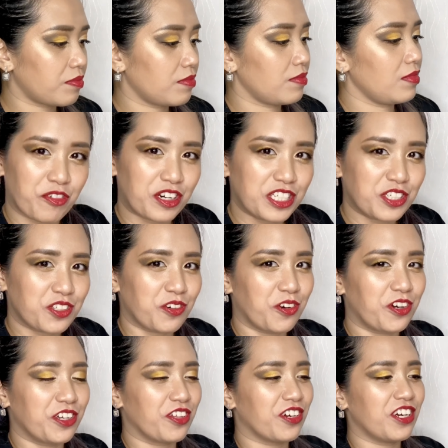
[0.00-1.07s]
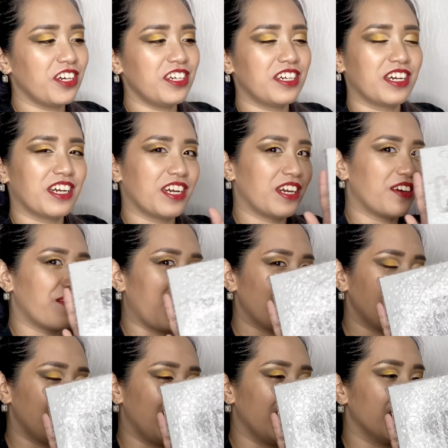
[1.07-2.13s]
First order right
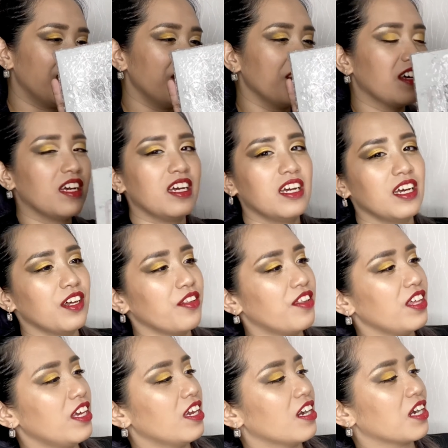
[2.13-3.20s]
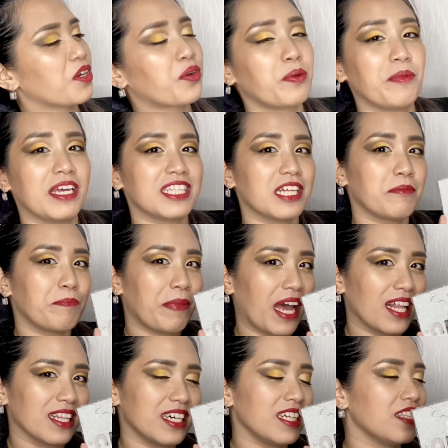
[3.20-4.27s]
here, the Cremated
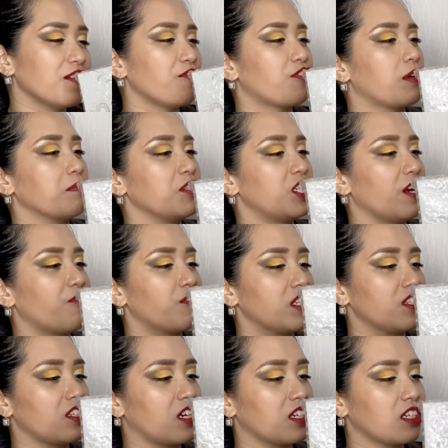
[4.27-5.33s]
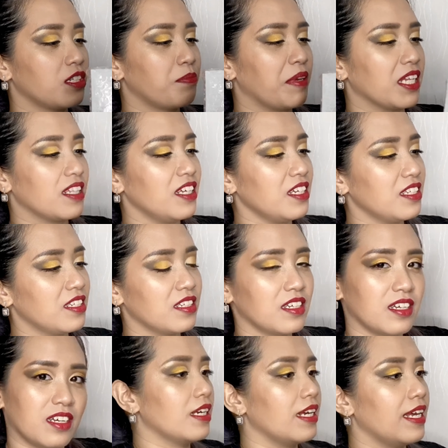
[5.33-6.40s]
Palette from Jeffree Star Cosmetics,
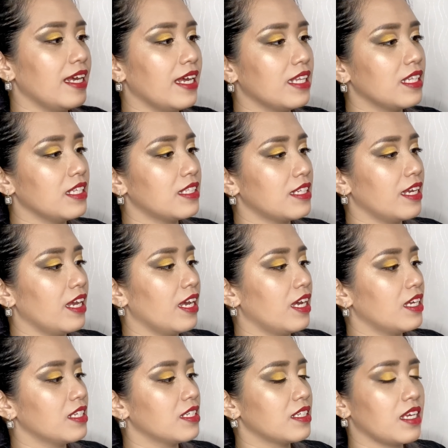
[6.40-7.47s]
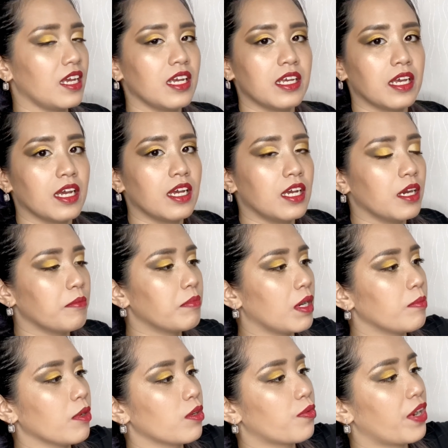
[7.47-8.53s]
and it has a
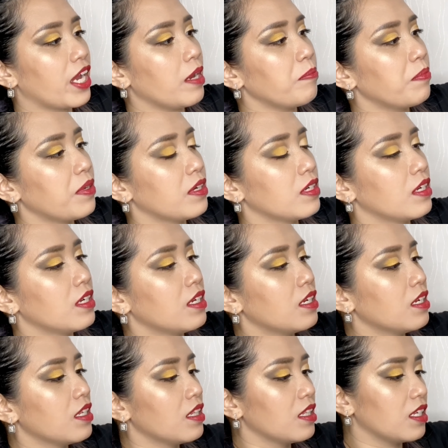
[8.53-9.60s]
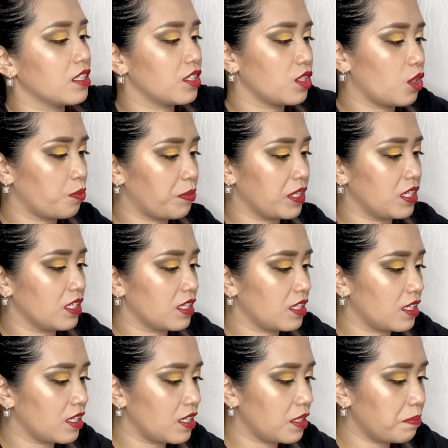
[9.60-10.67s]
bubble wrap. Let's open it
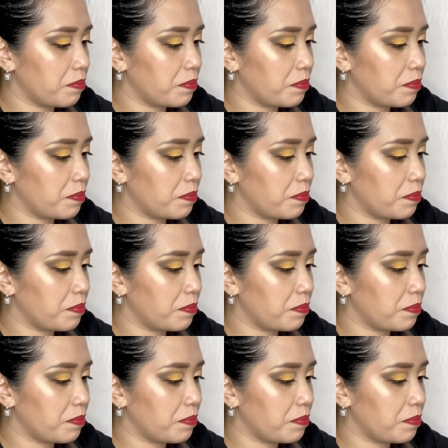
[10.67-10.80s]
up.